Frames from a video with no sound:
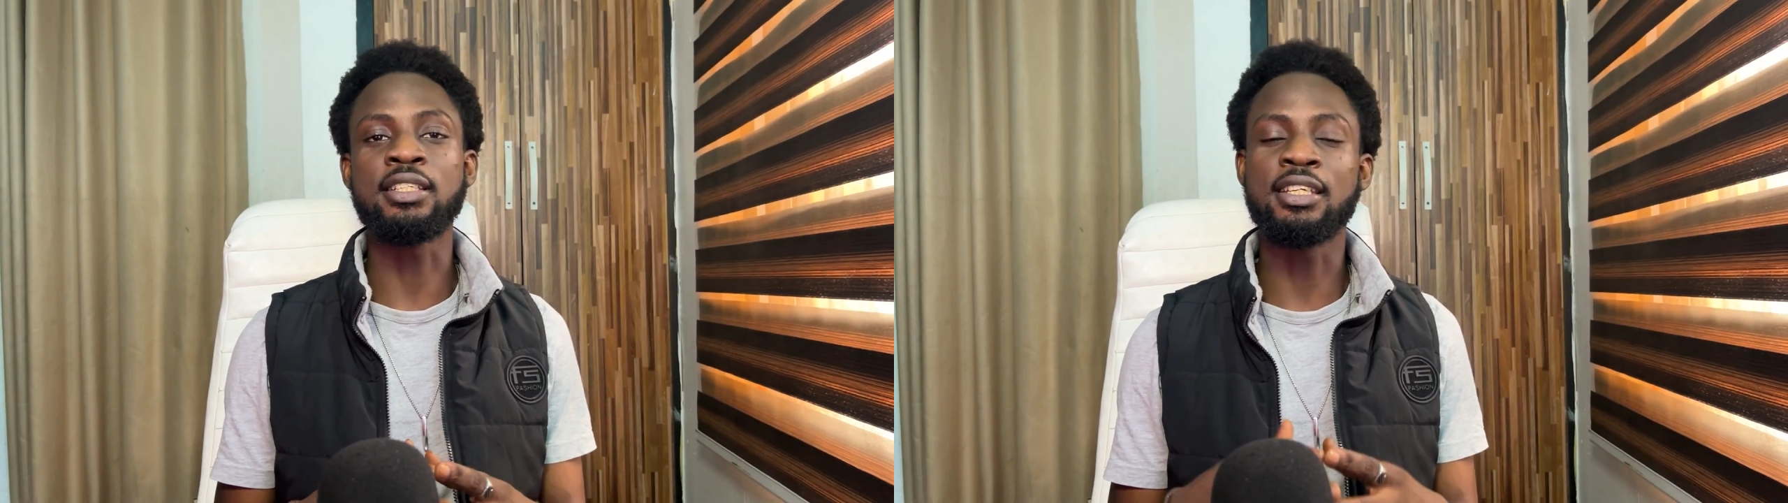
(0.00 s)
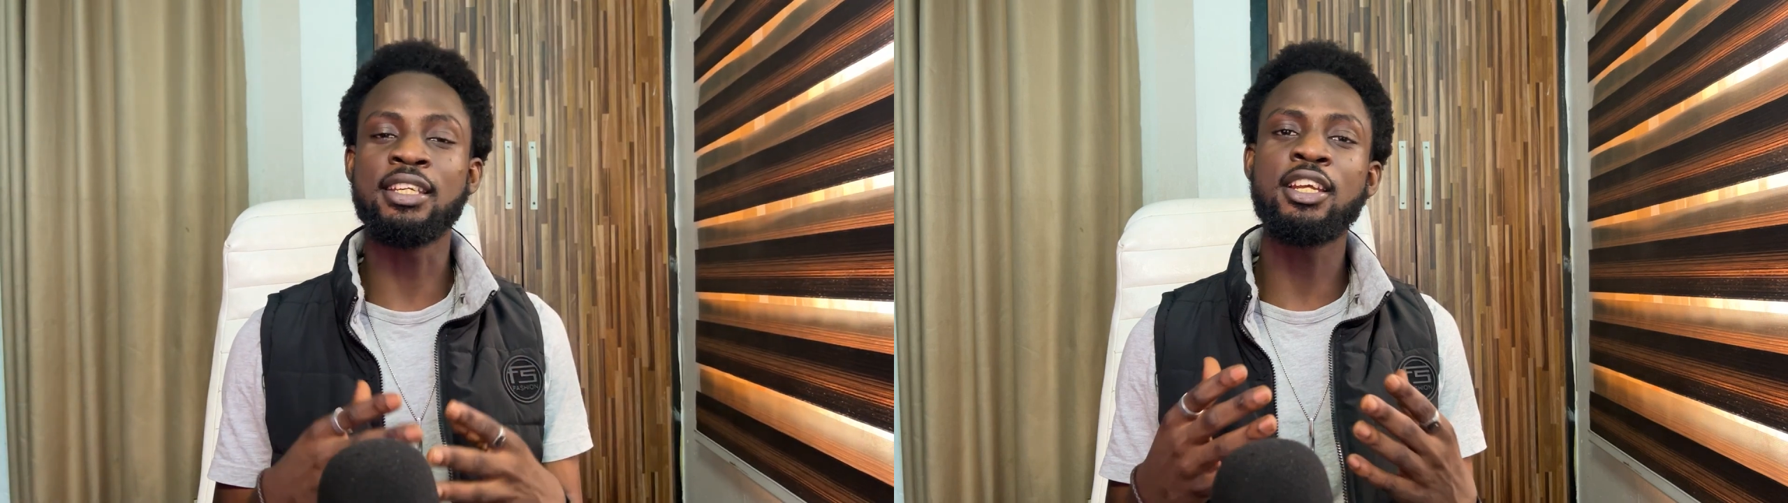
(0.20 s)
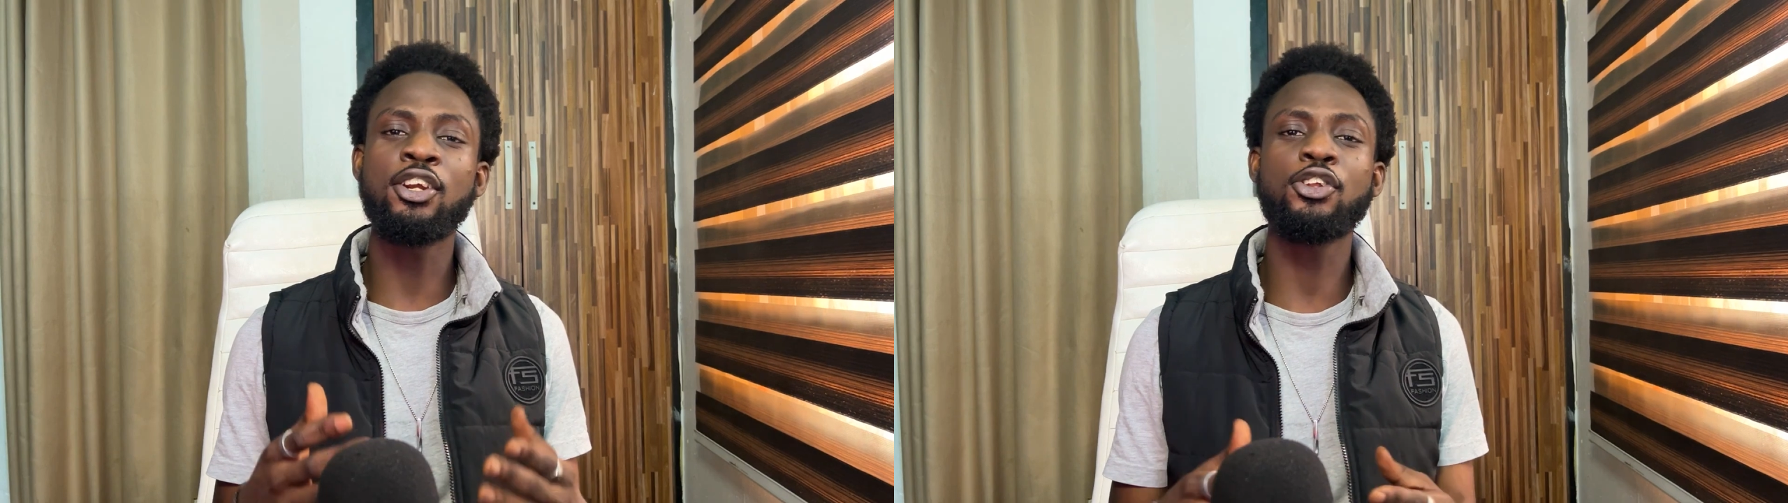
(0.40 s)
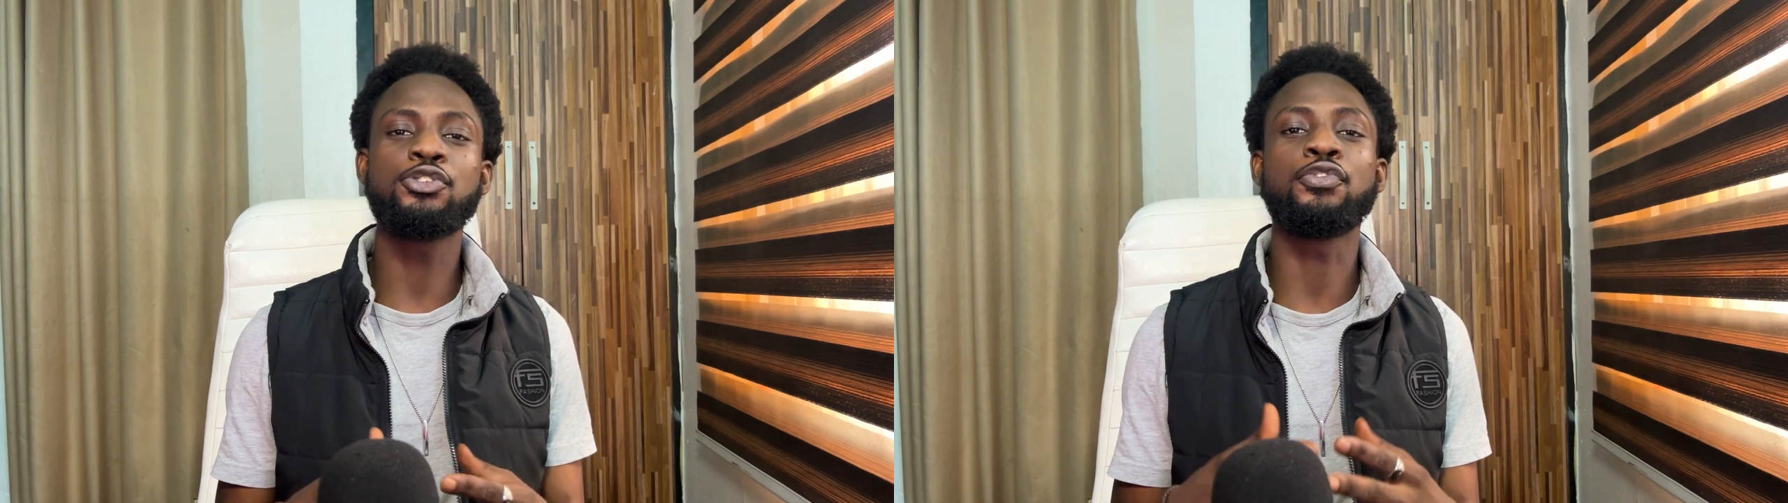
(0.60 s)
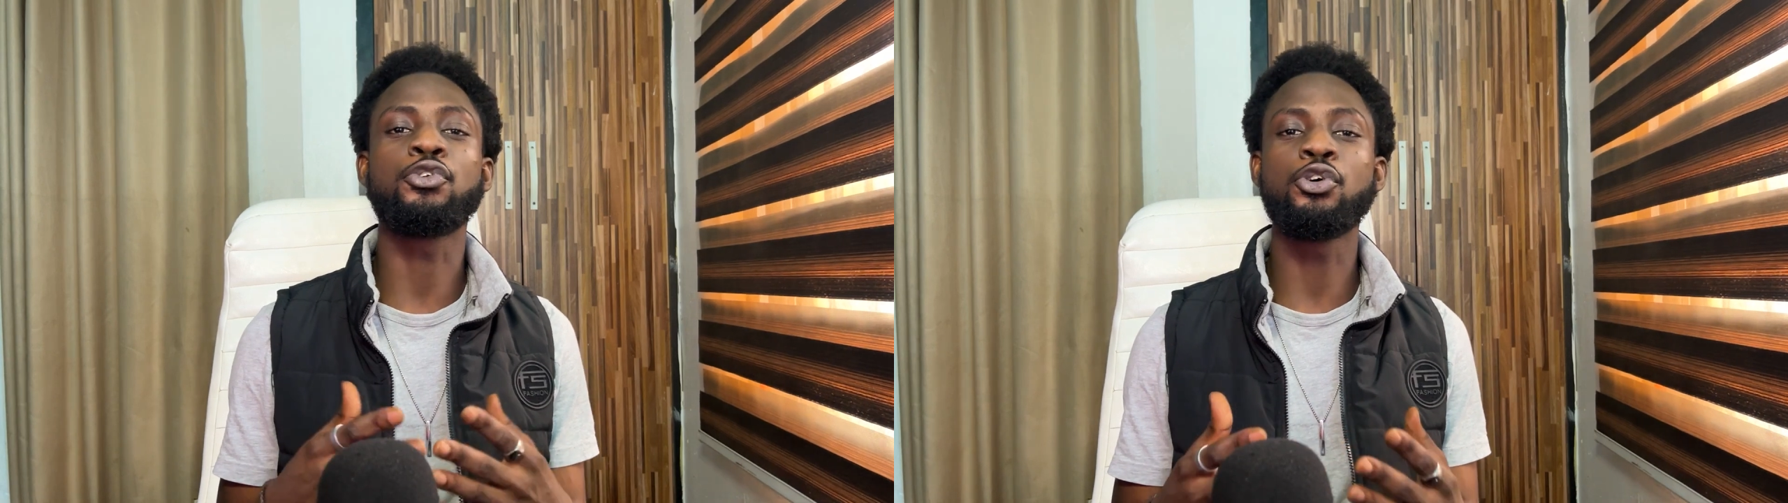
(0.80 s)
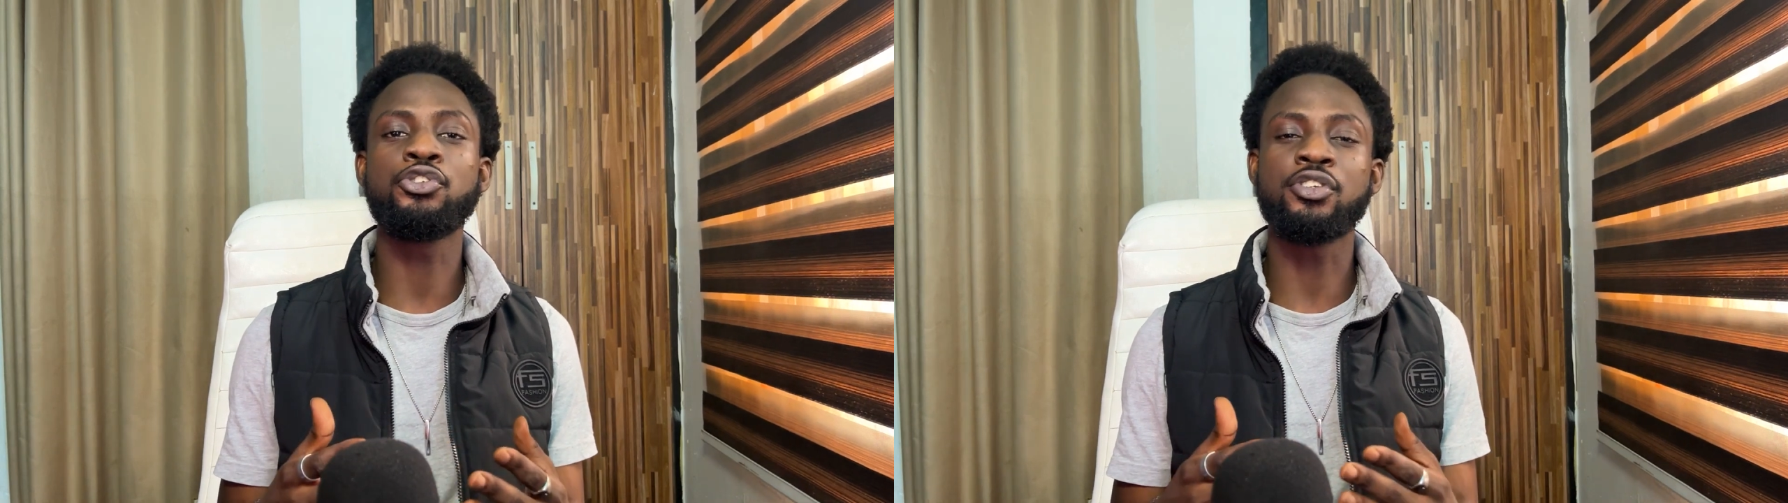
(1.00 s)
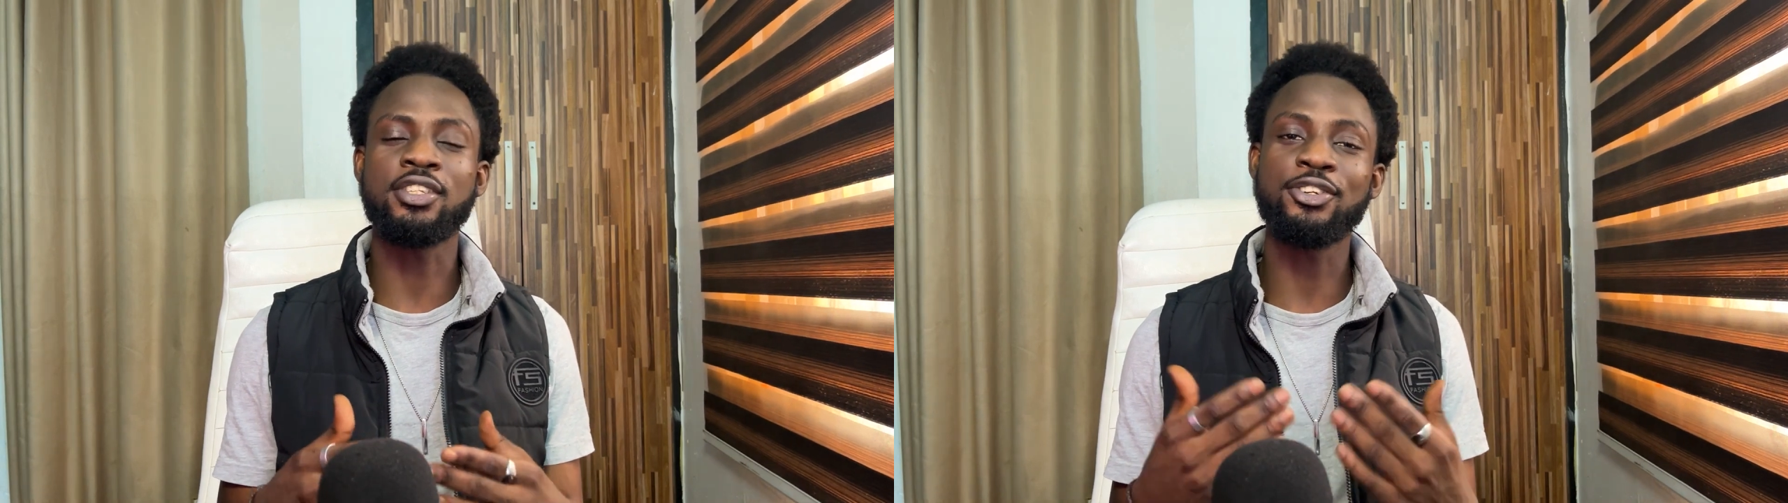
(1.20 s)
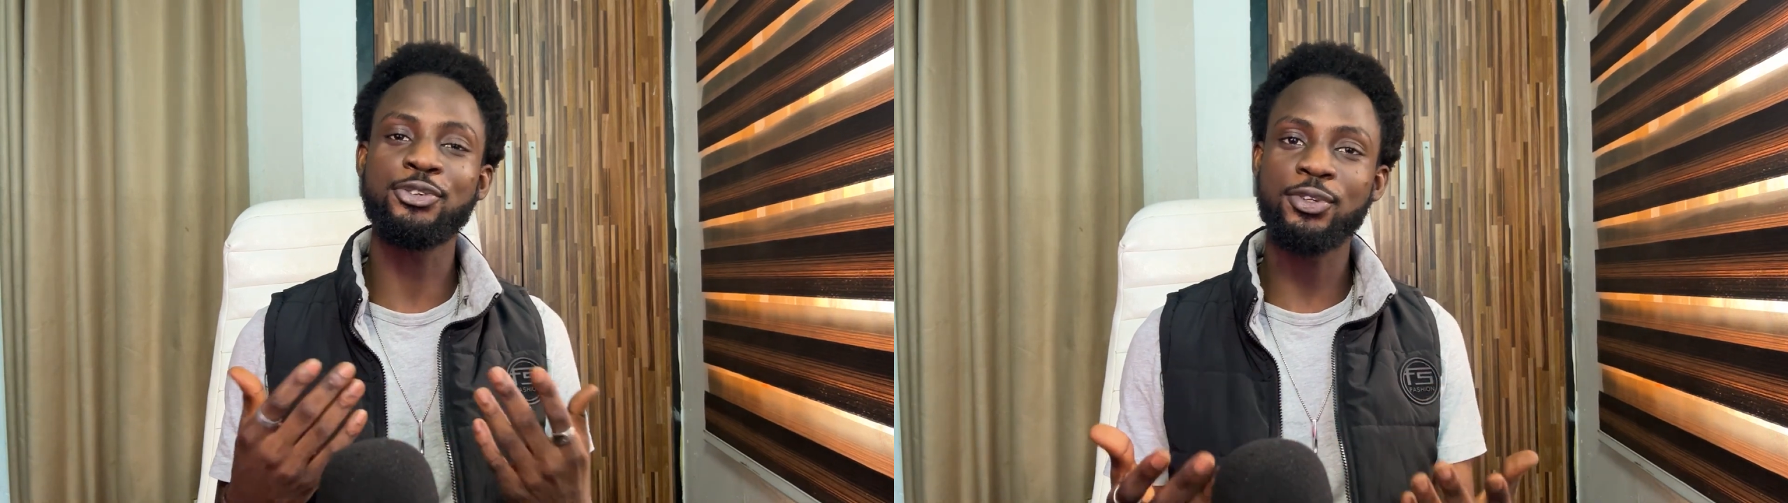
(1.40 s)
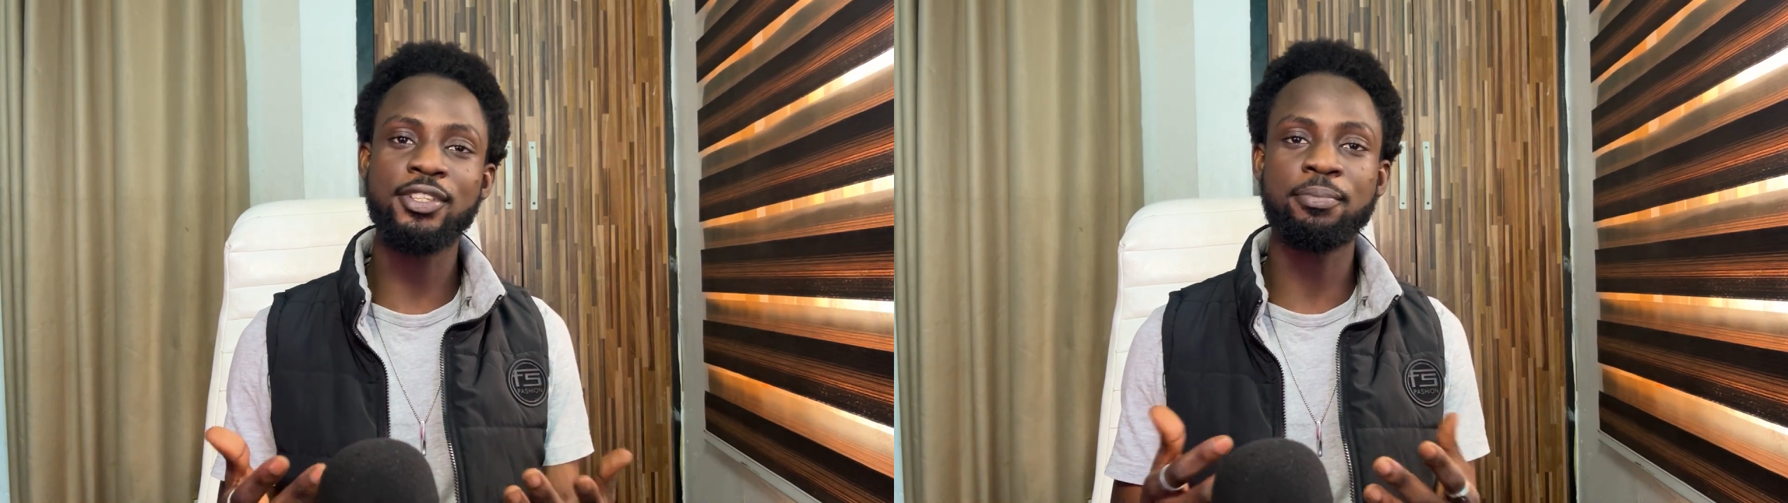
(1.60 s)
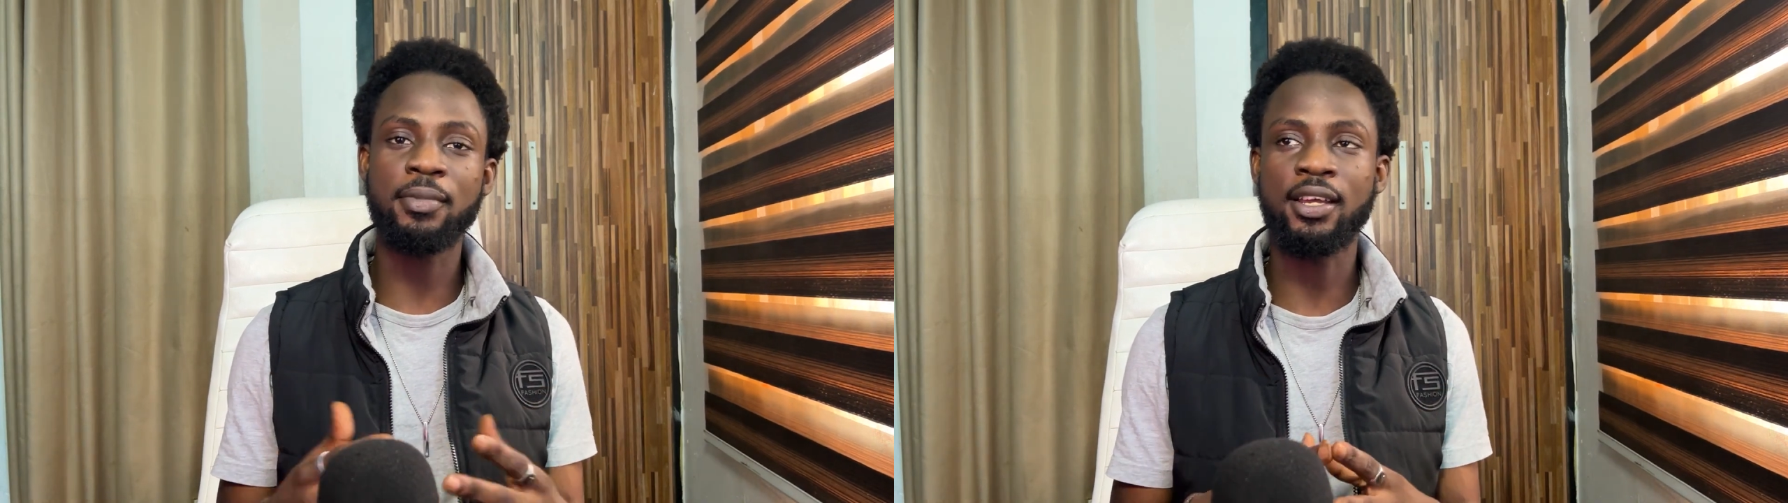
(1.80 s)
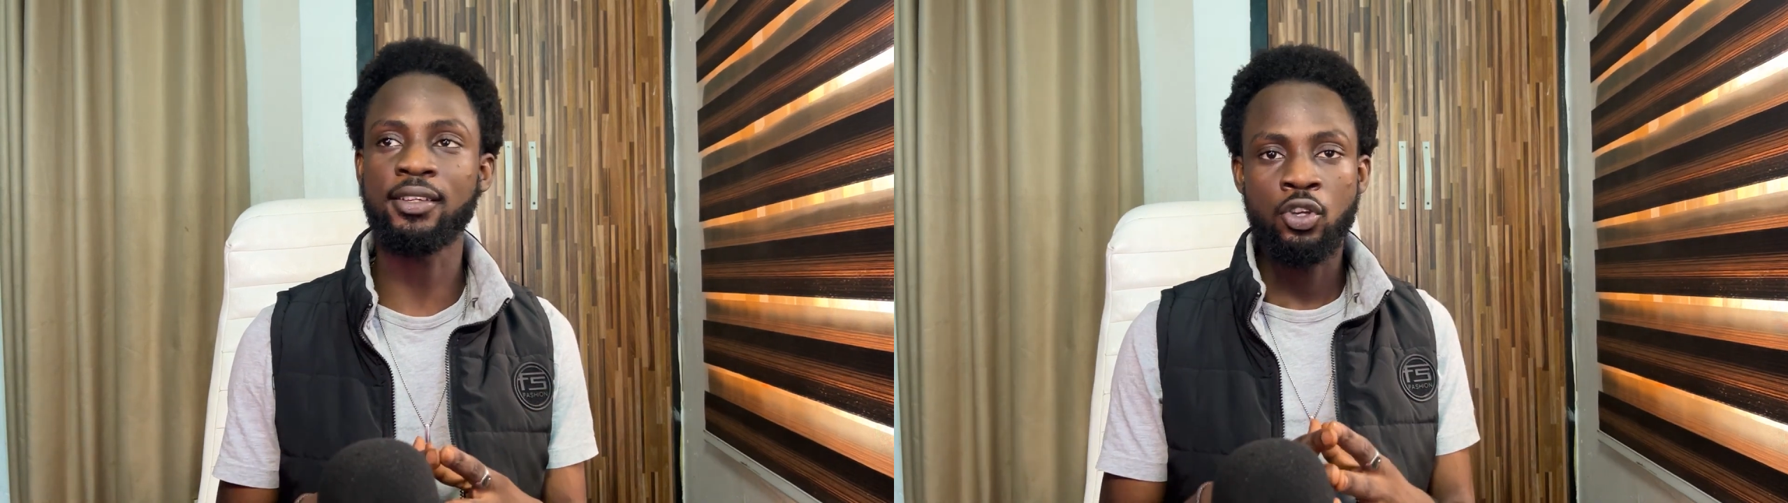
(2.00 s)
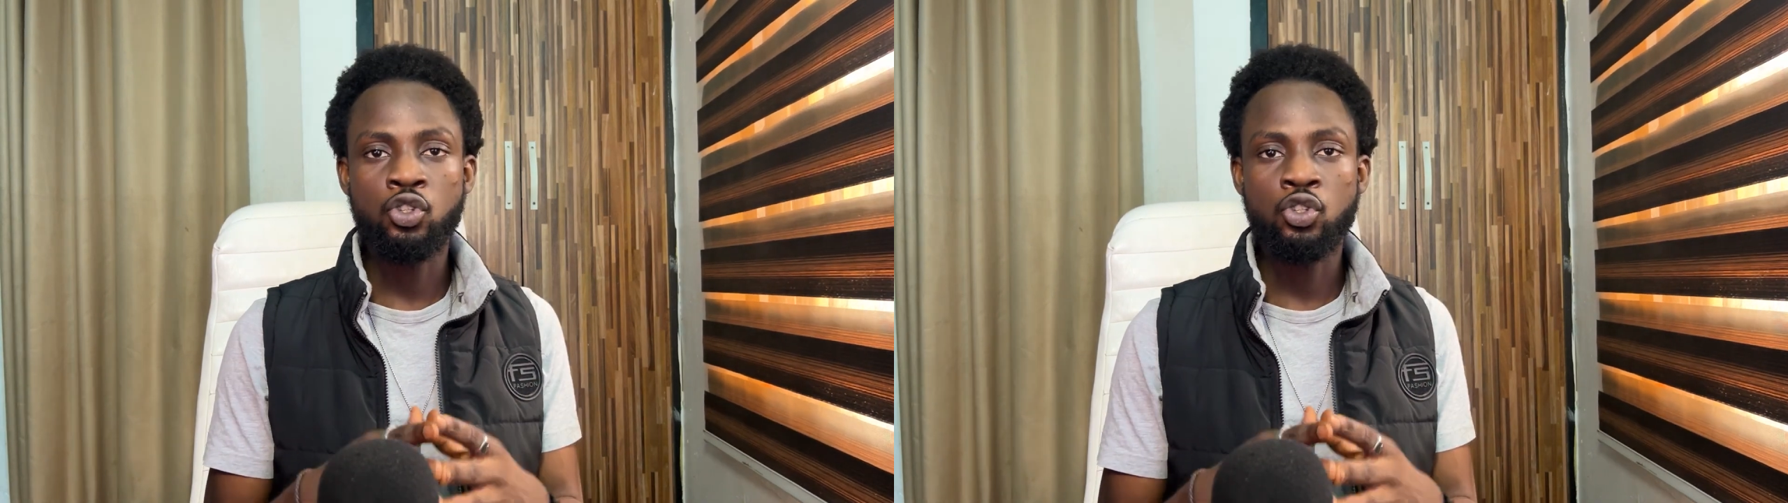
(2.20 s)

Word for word: in a lot of countries including mine,